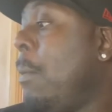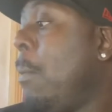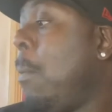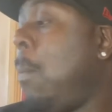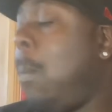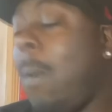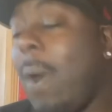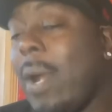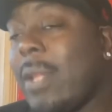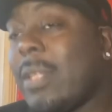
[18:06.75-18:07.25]

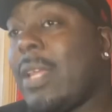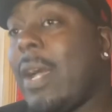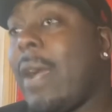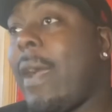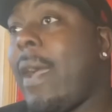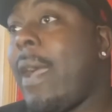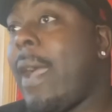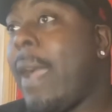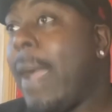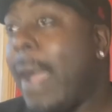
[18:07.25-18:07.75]
What the
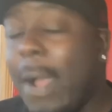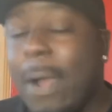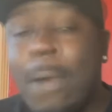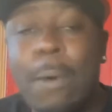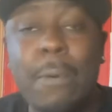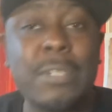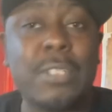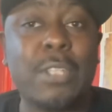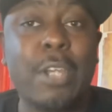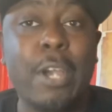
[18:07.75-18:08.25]

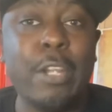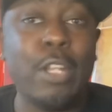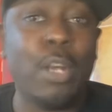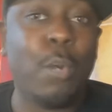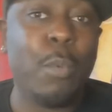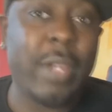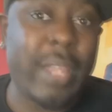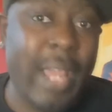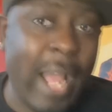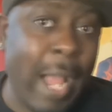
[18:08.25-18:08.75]
hell is going on
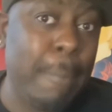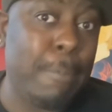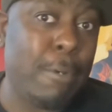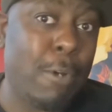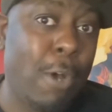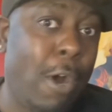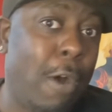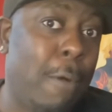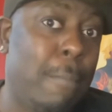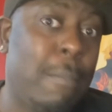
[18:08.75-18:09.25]
with
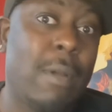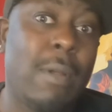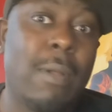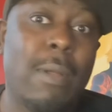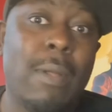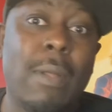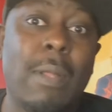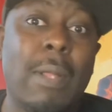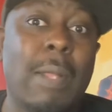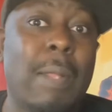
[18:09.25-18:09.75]
Capcom?
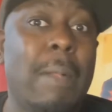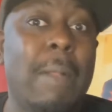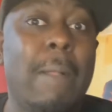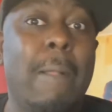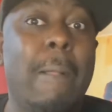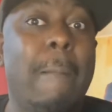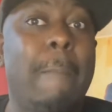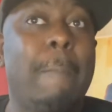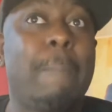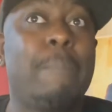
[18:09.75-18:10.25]

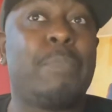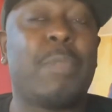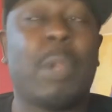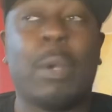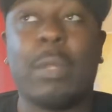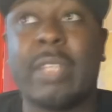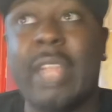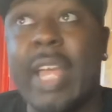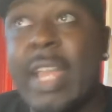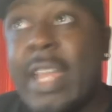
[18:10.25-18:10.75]

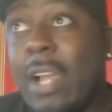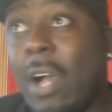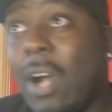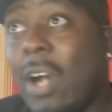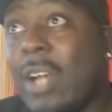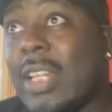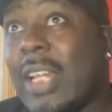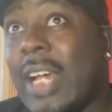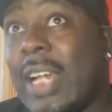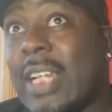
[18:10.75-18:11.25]
They
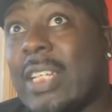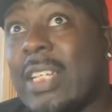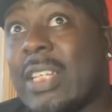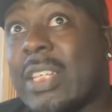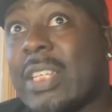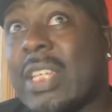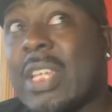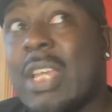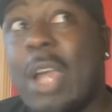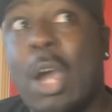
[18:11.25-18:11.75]
are like
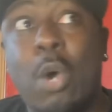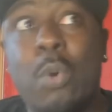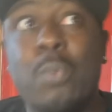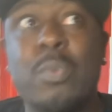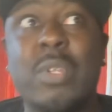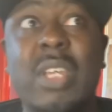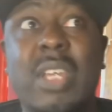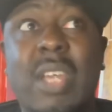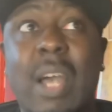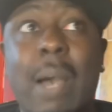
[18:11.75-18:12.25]
the
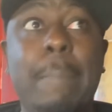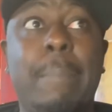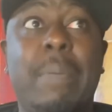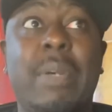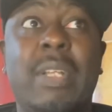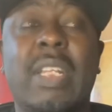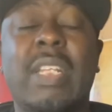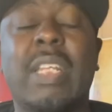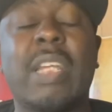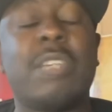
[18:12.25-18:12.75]
only
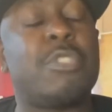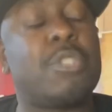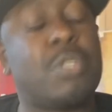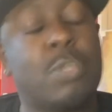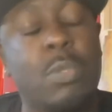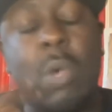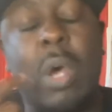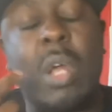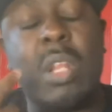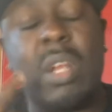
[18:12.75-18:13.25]
company. There's
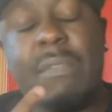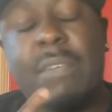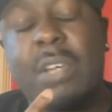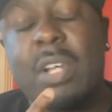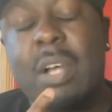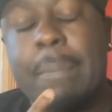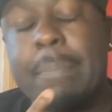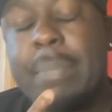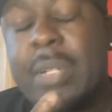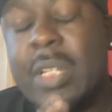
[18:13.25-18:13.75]
another
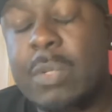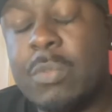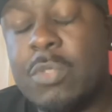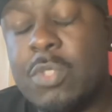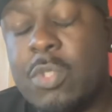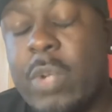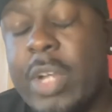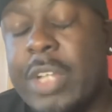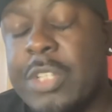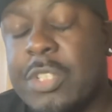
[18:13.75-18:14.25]
company,
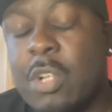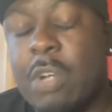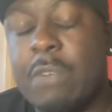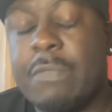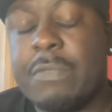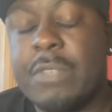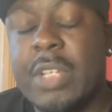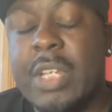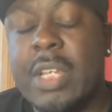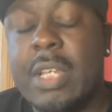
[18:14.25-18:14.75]
SquareSoft,
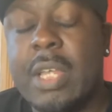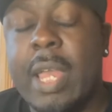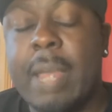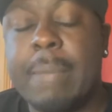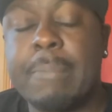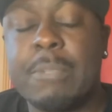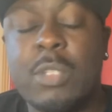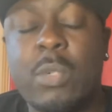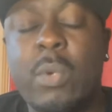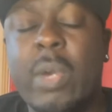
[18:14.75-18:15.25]

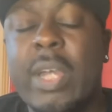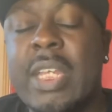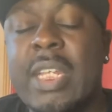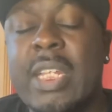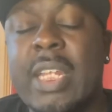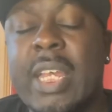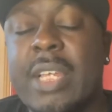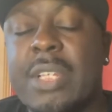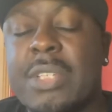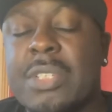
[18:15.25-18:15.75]
um, Square
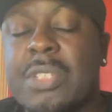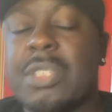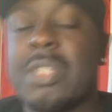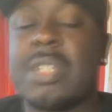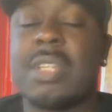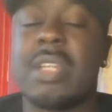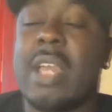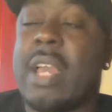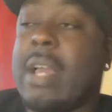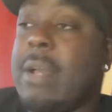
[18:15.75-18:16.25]
Enix.
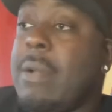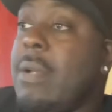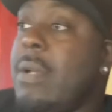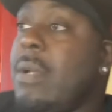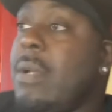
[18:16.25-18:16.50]
Yeah,